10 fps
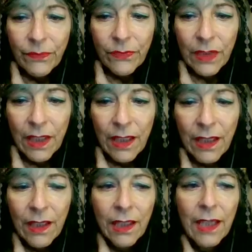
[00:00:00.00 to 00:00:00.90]
Okay.
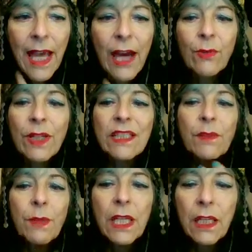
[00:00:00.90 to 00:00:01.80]
How do I
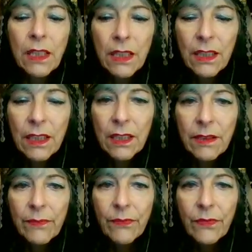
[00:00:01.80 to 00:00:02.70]
speak
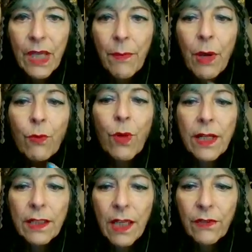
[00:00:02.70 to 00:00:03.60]
about what
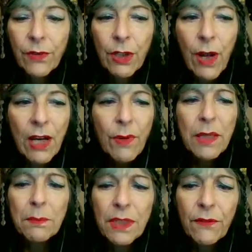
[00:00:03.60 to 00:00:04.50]
I love? How do I
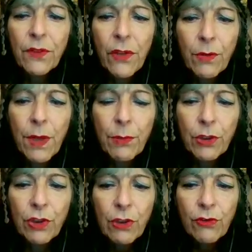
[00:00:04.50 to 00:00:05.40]
uplift other people?
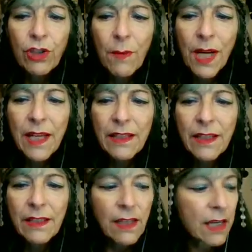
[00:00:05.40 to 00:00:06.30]
Gemini is the
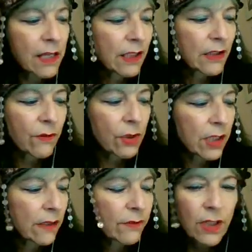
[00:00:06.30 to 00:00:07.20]
sign that's very
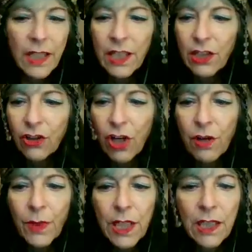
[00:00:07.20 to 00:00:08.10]
kind of light,
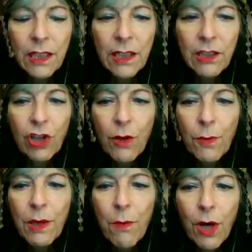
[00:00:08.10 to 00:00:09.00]
charming,
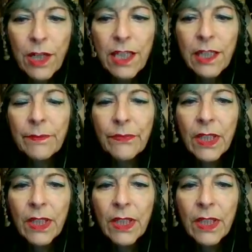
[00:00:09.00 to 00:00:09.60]
marketing.